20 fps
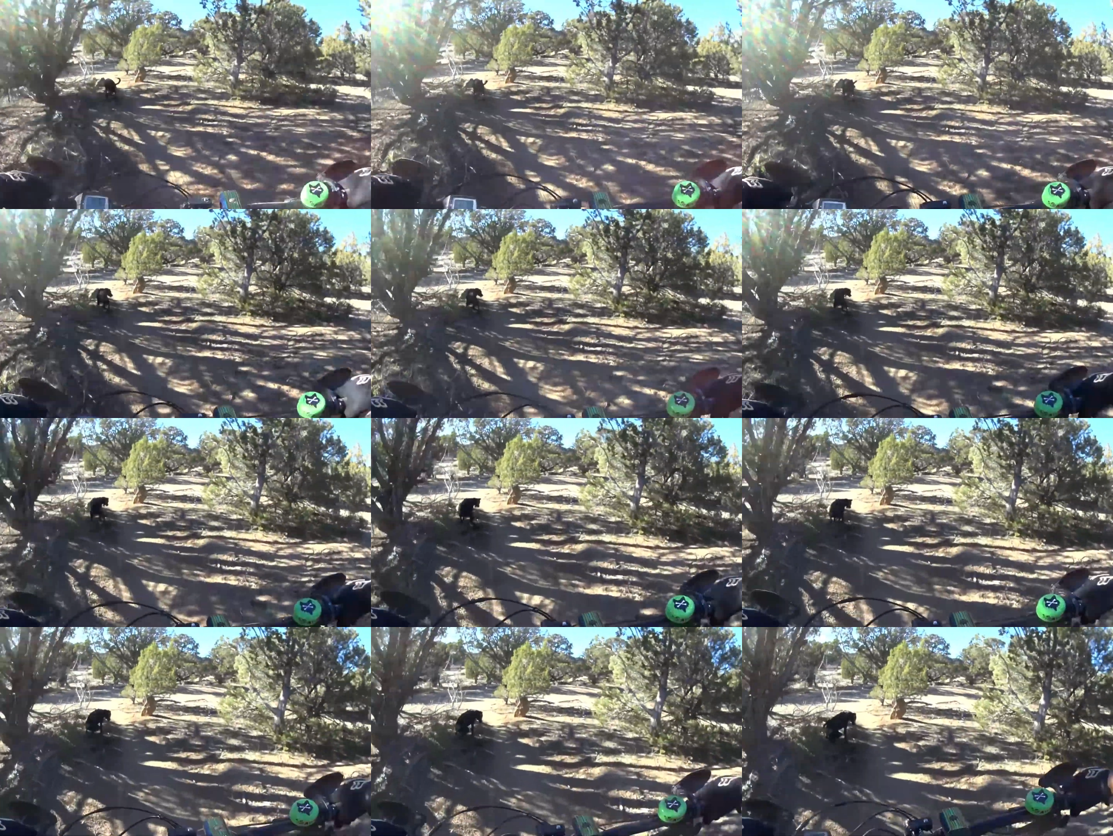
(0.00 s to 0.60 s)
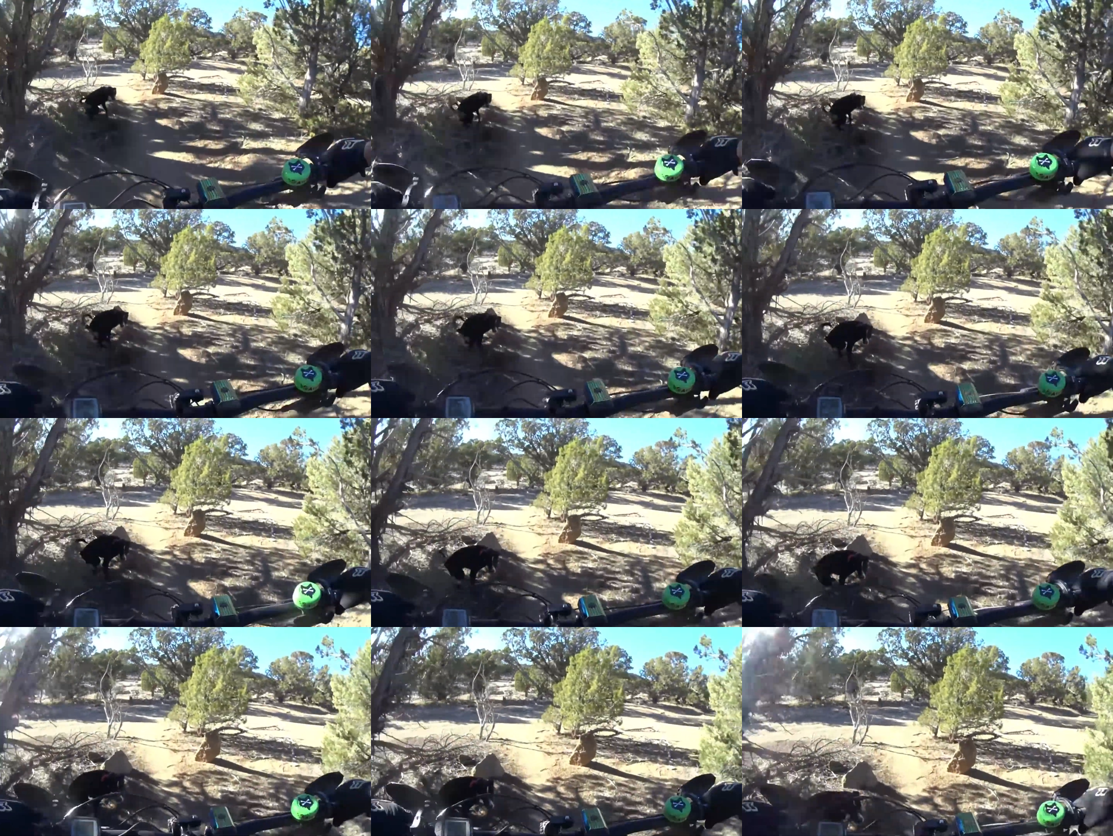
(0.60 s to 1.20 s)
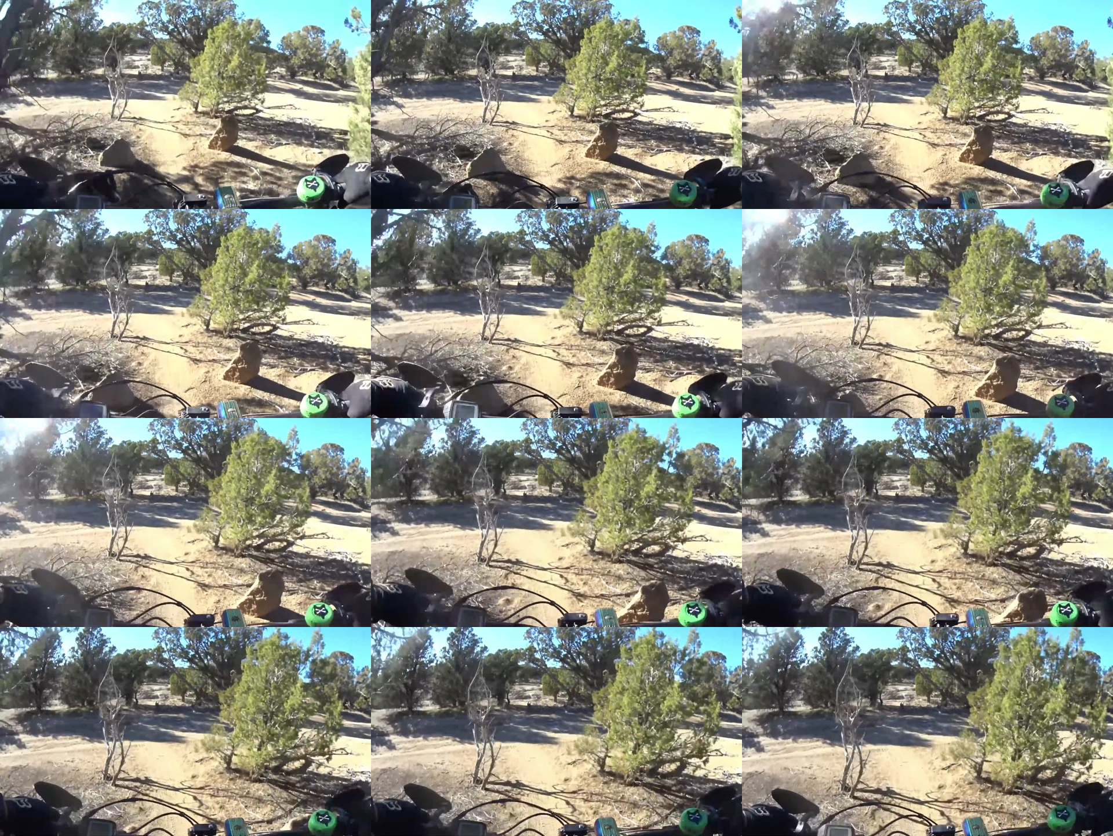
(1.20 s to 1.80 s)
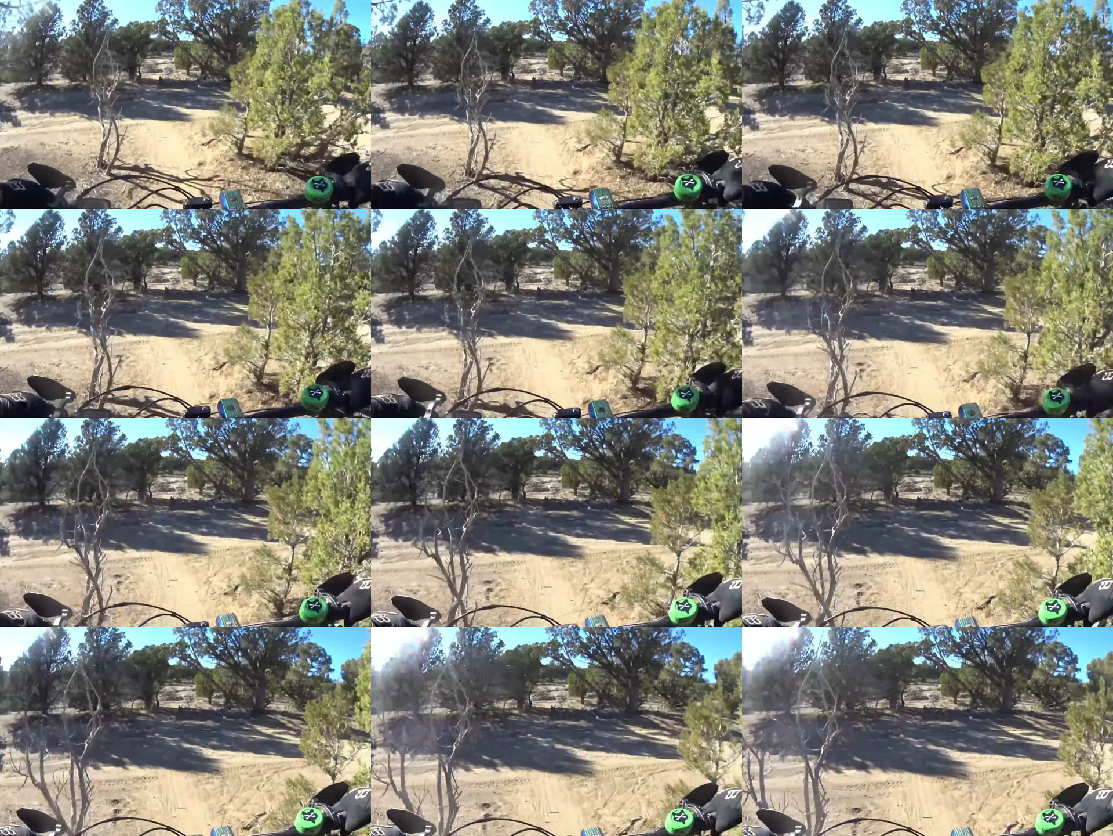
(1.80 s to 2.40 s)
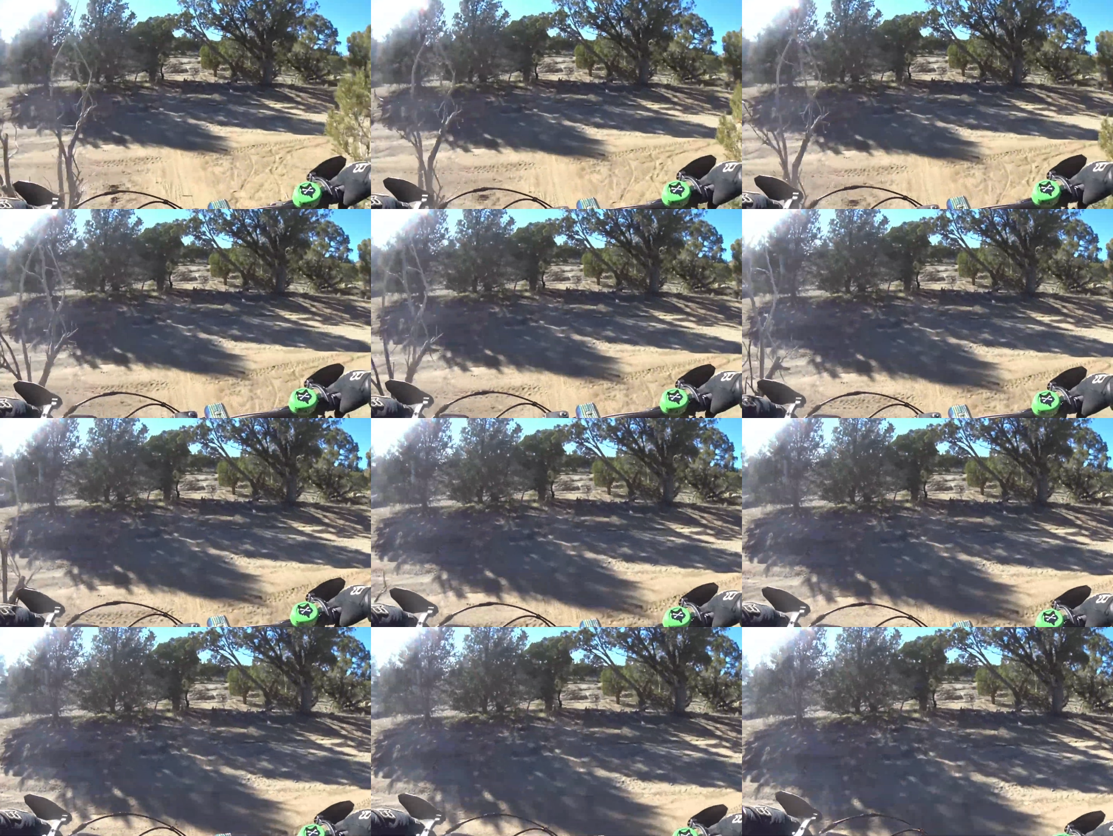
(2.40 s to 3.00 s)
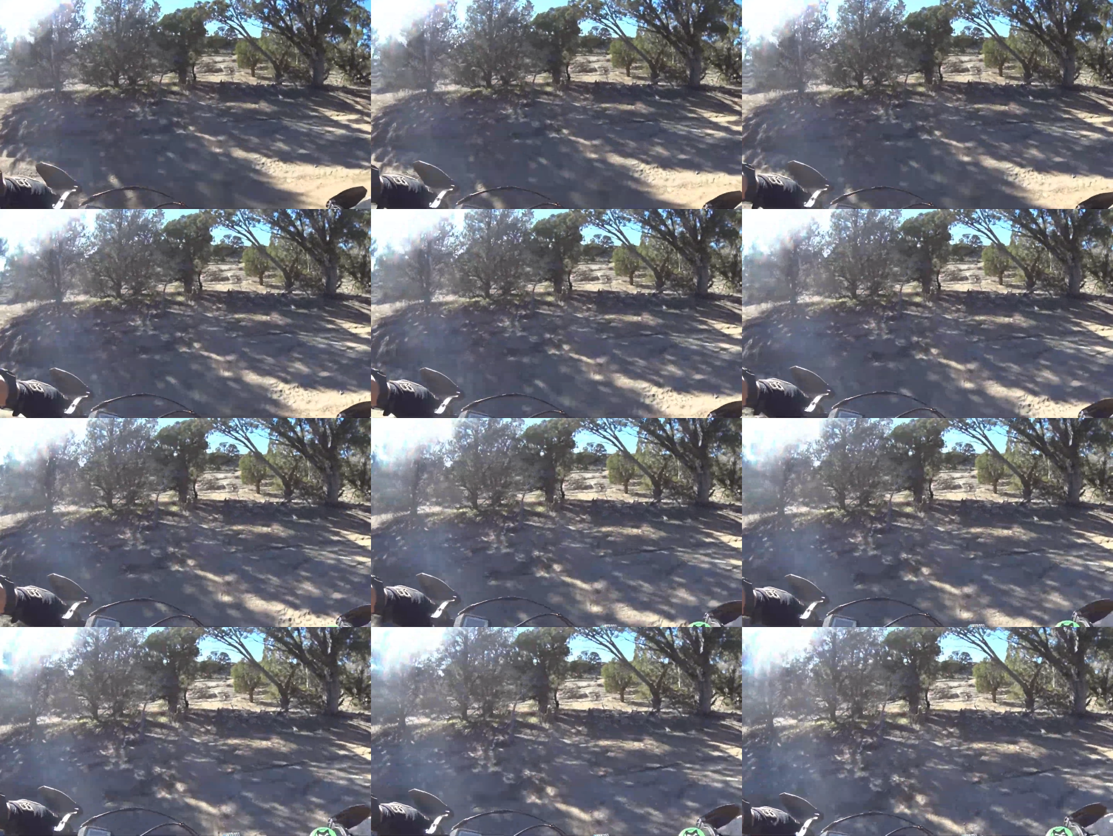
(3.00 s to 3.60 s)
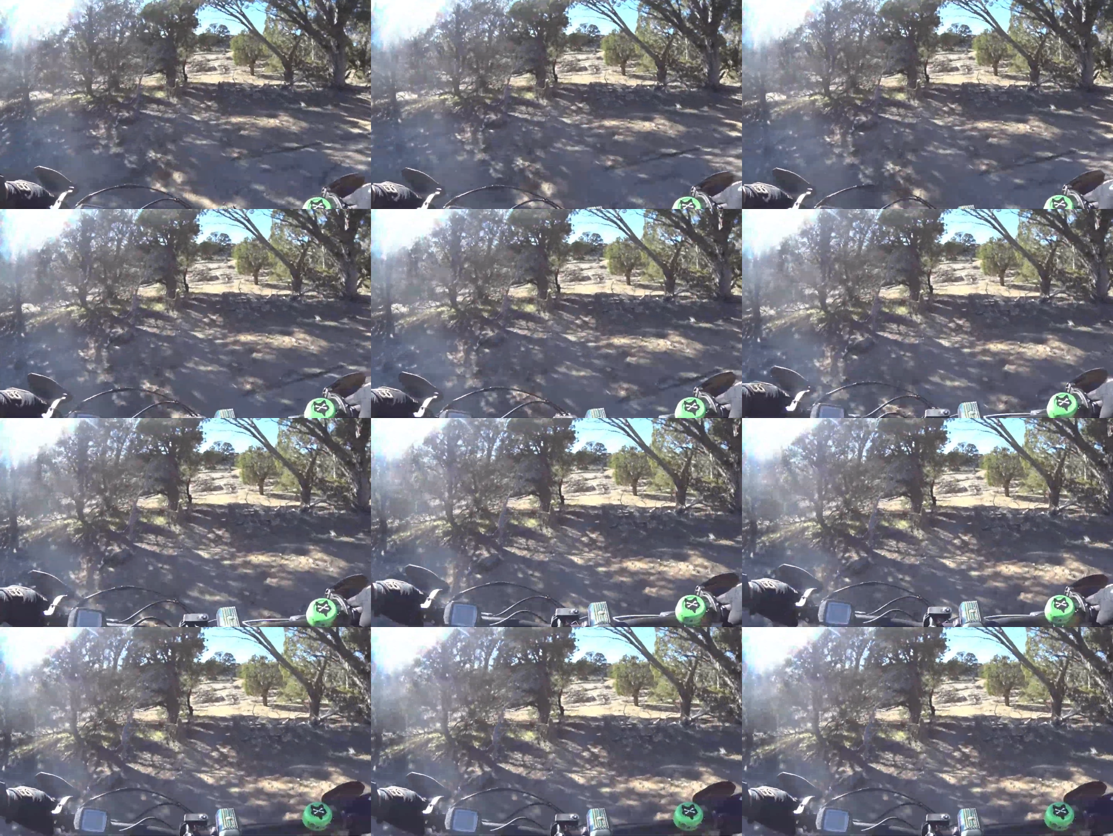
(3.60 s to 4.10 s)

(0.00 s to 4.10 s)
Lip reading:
Nobody's mouth can be seen.